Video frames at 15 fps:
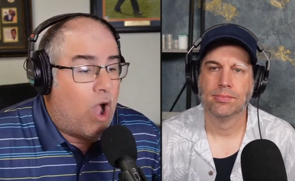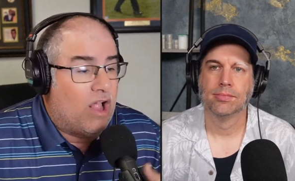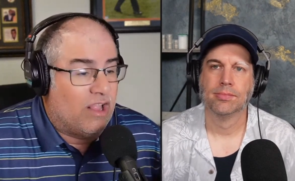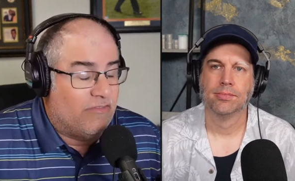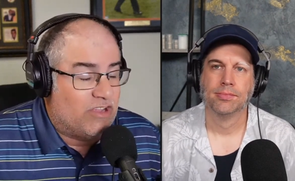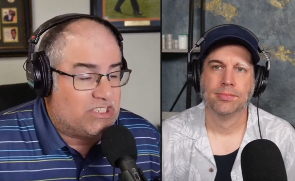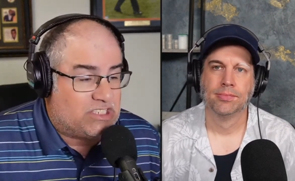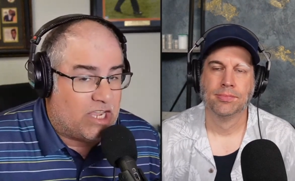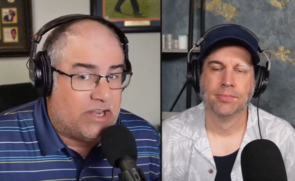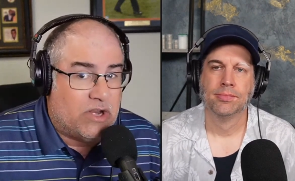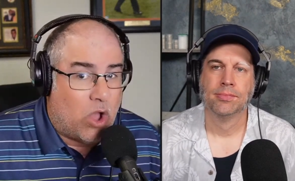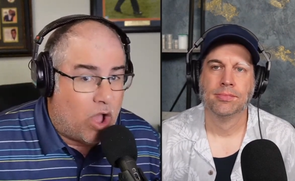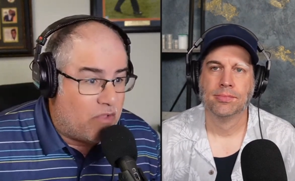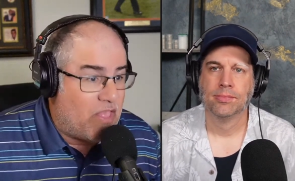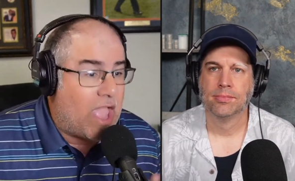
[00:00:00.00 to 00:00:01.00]
Speaker 1: all of a
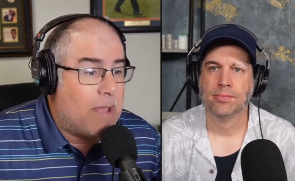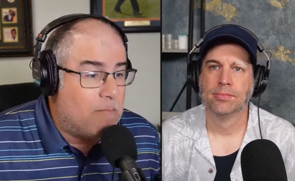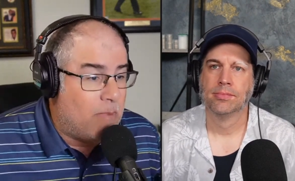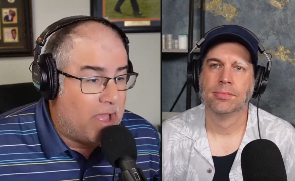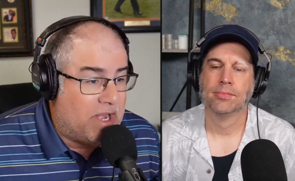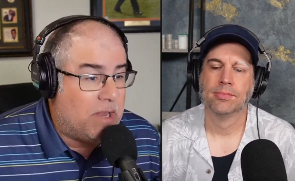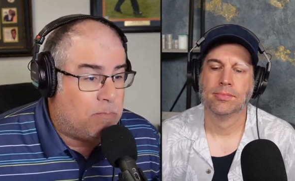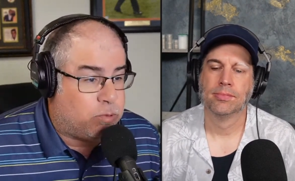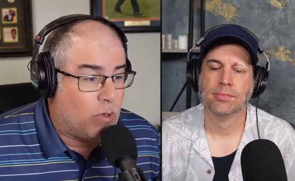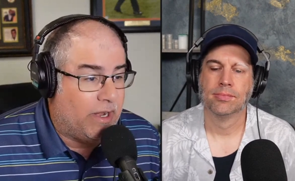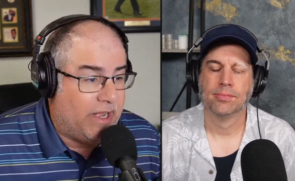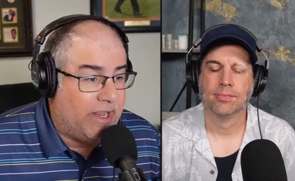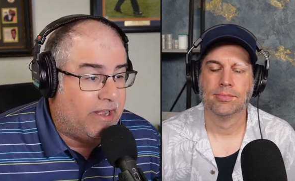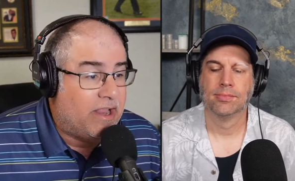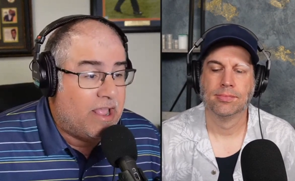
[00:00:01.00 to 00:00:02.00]
sudden, all that money
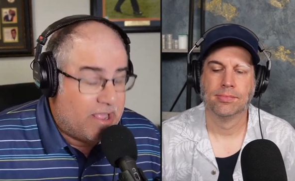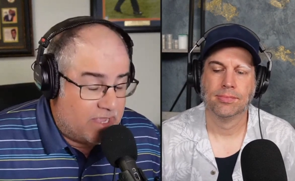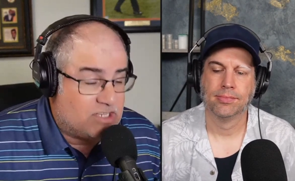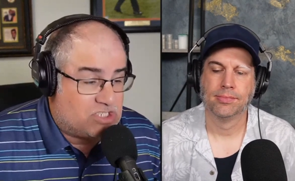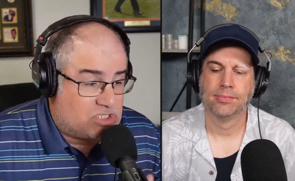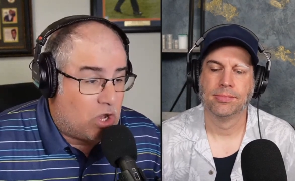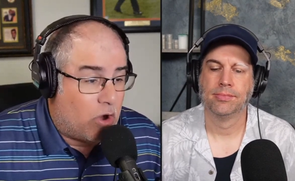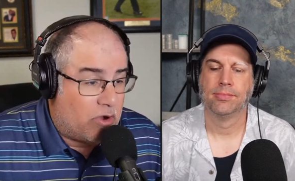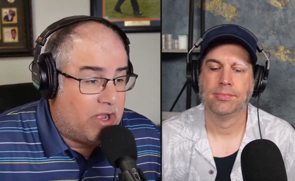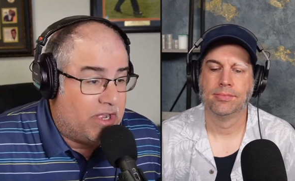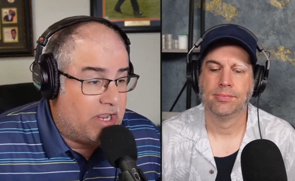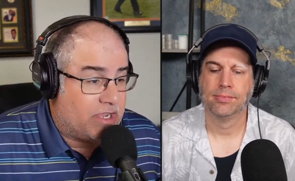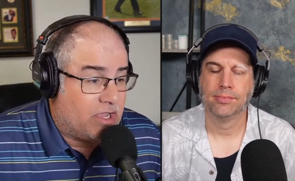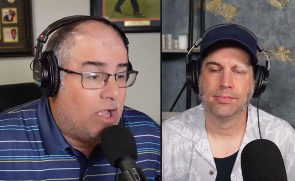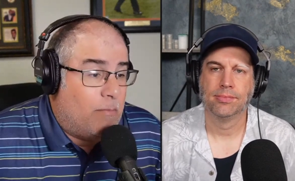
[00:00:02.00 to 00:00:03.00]
printing is
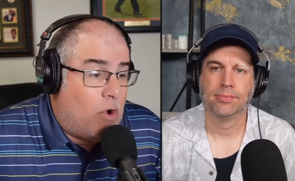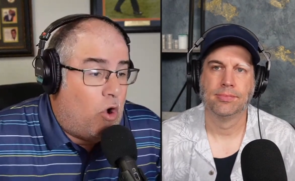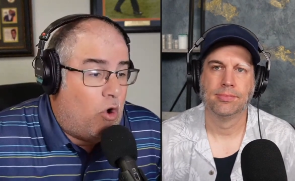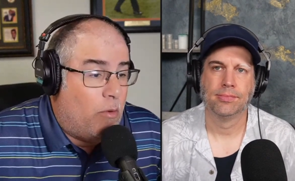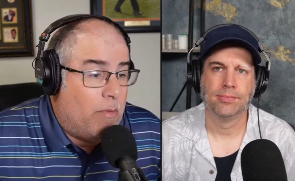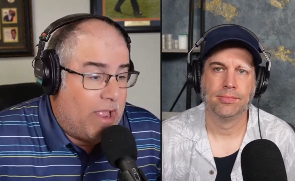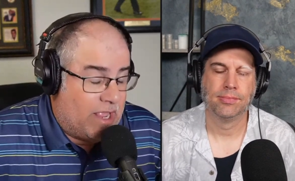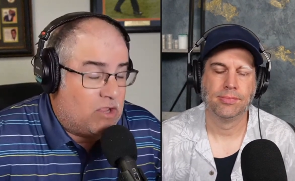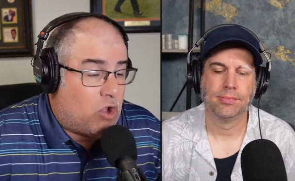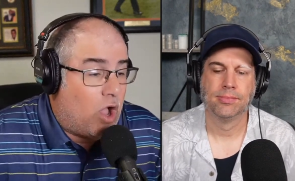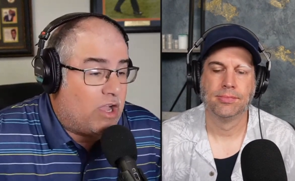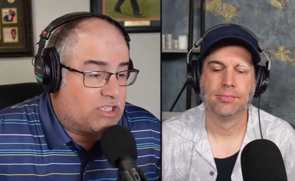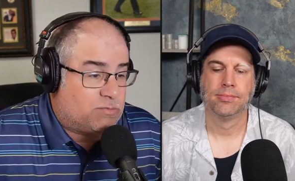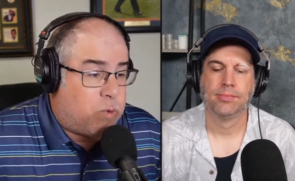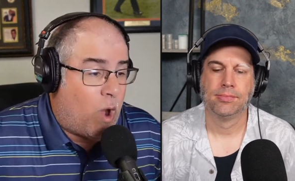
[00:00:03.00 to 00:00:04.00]
starting to come home and
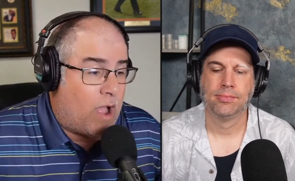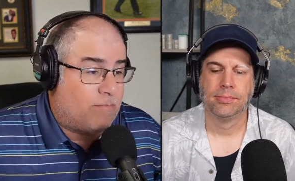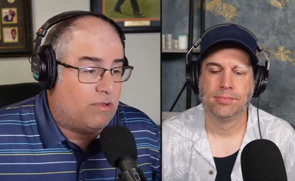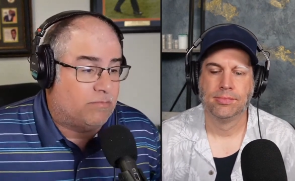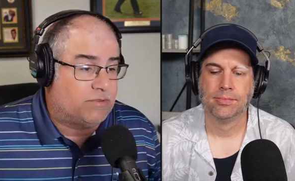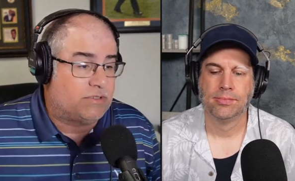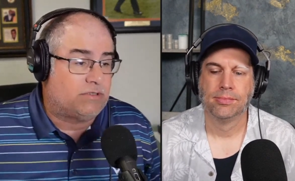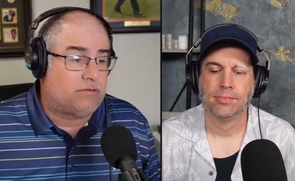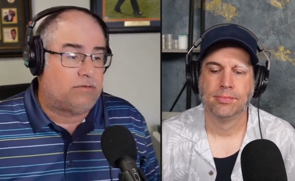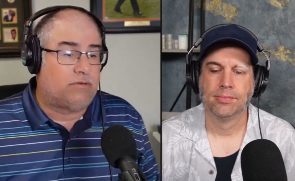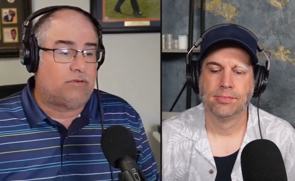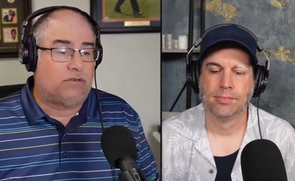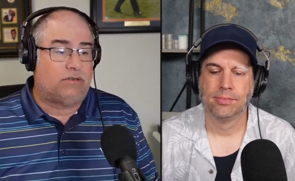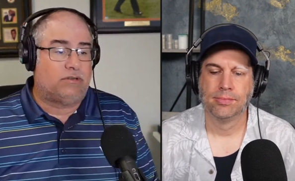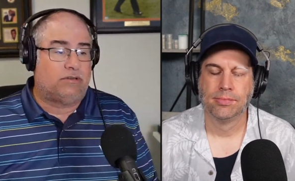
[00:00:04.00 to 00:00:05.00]
cause problems.
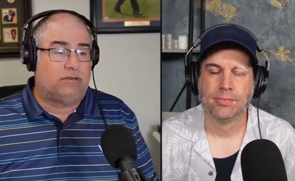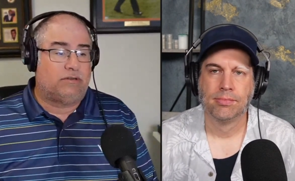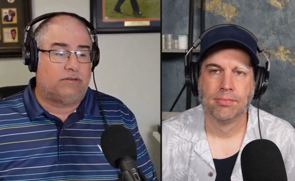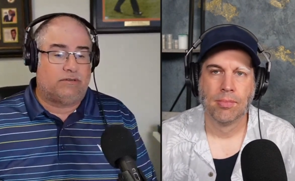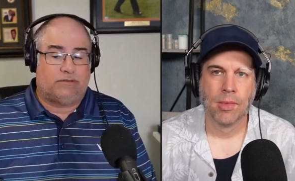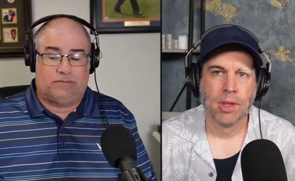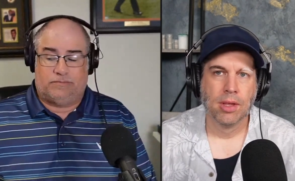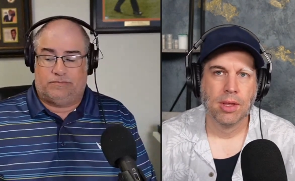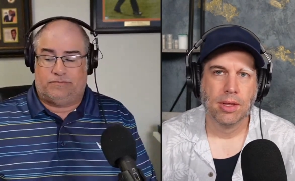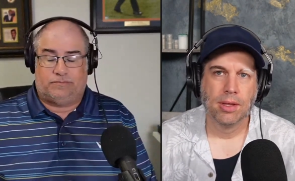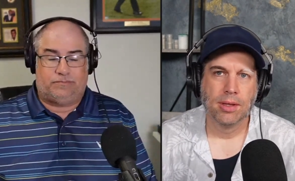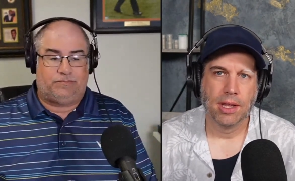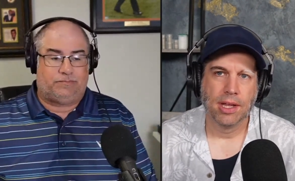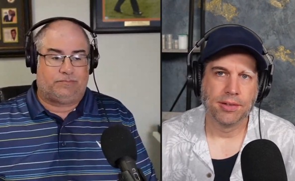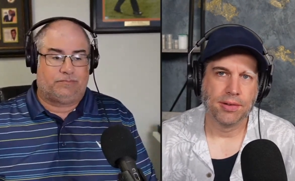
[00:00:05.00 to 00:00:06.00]

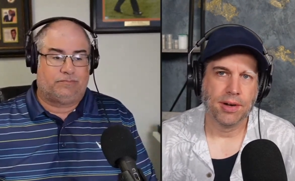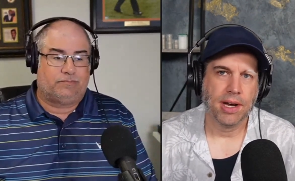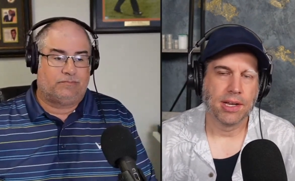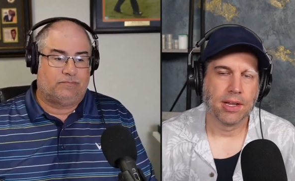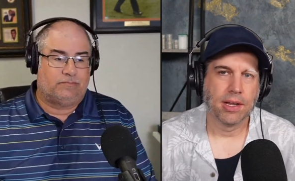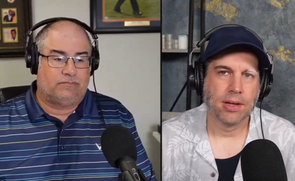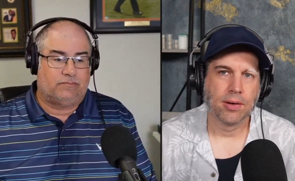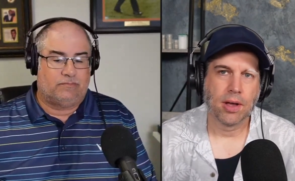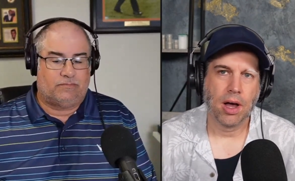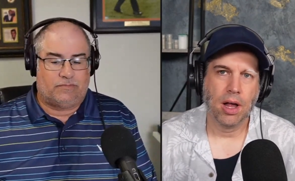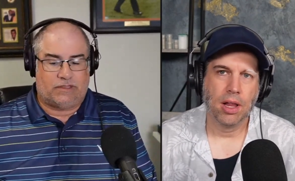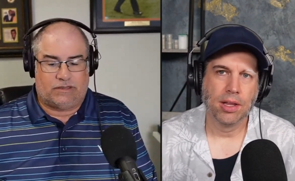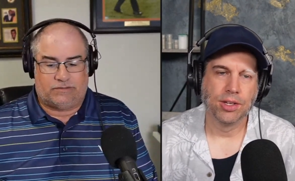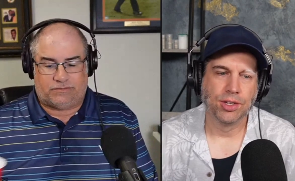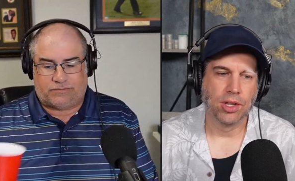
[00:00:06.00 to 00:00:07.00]
Speaker 2: That's right. You know,
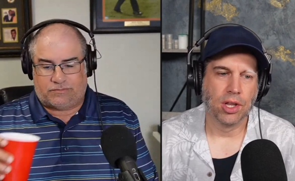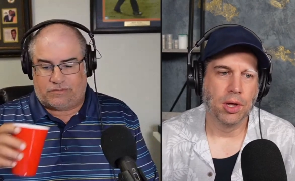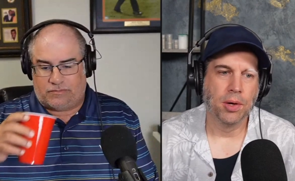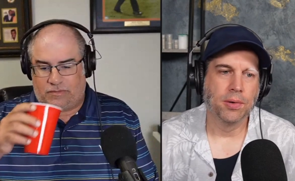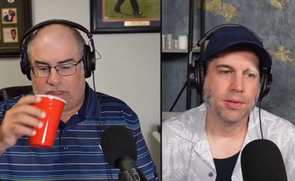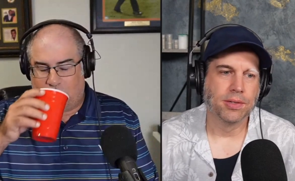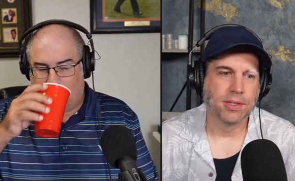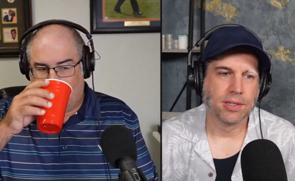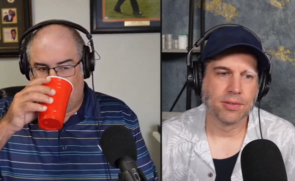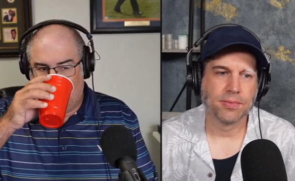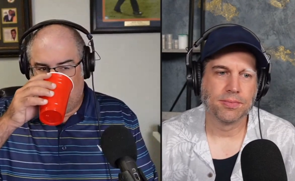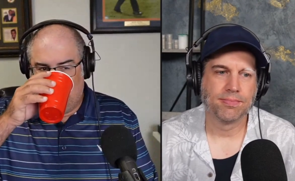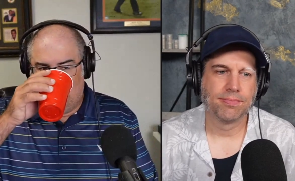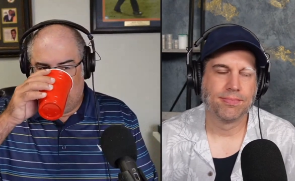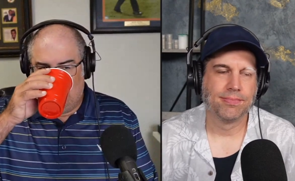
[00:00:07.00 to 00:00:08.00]
college loans is
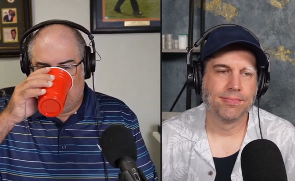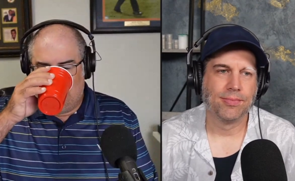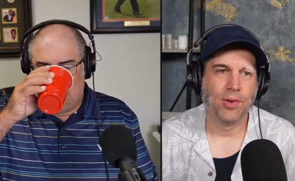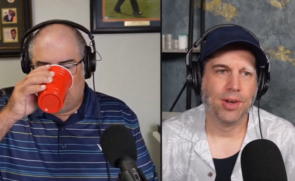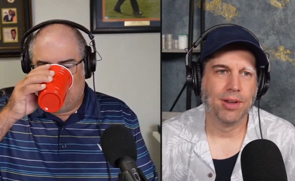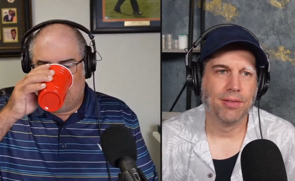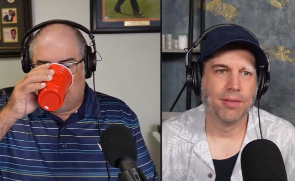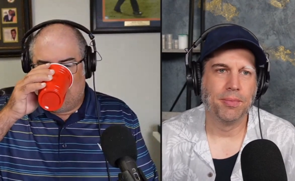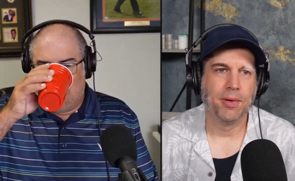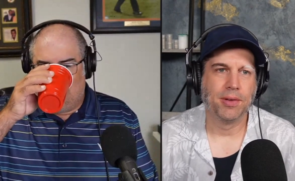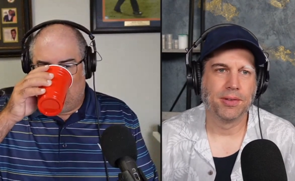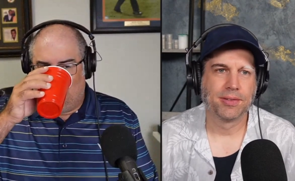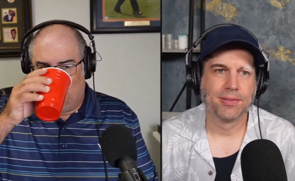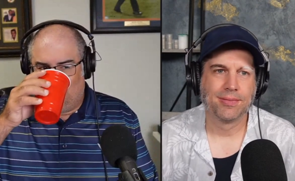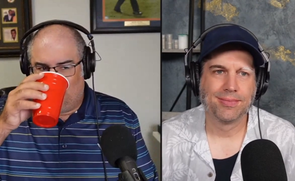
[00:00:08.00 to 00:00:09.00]
one of the
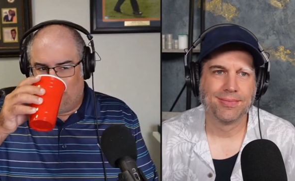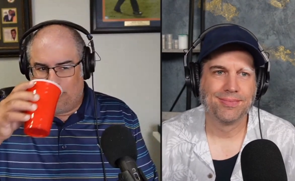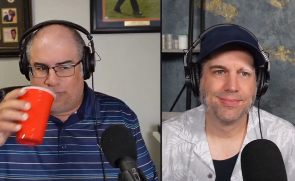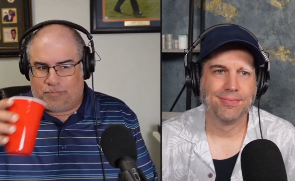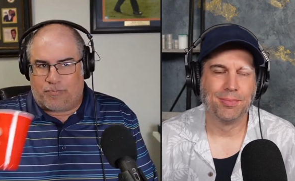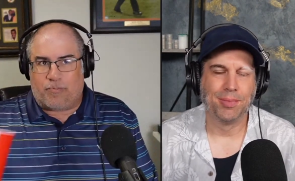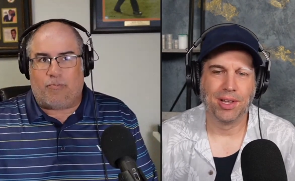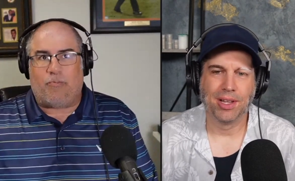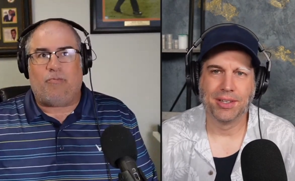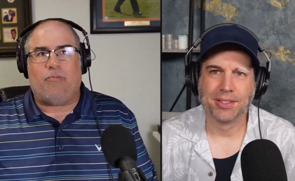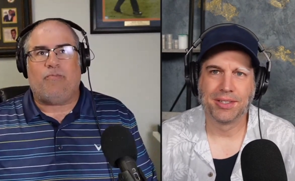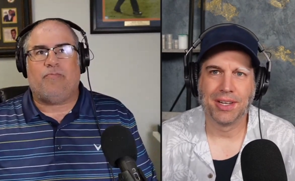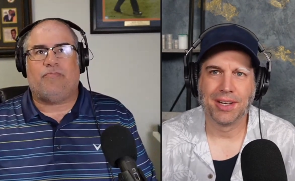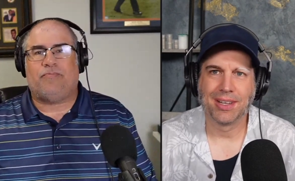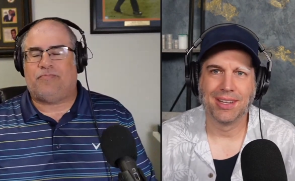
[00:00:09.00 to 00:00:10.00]
most
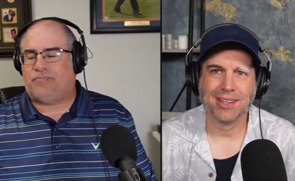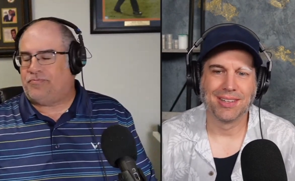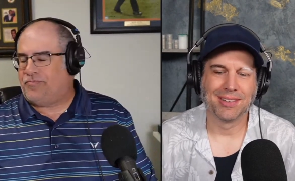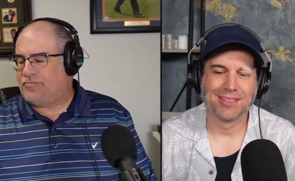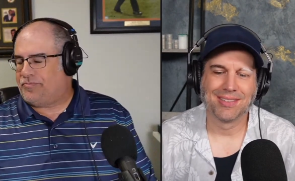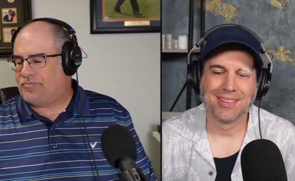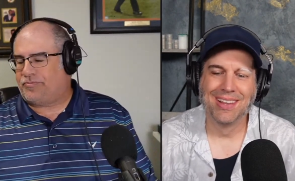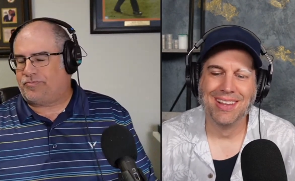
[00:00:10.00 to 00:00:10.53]
blood-sucking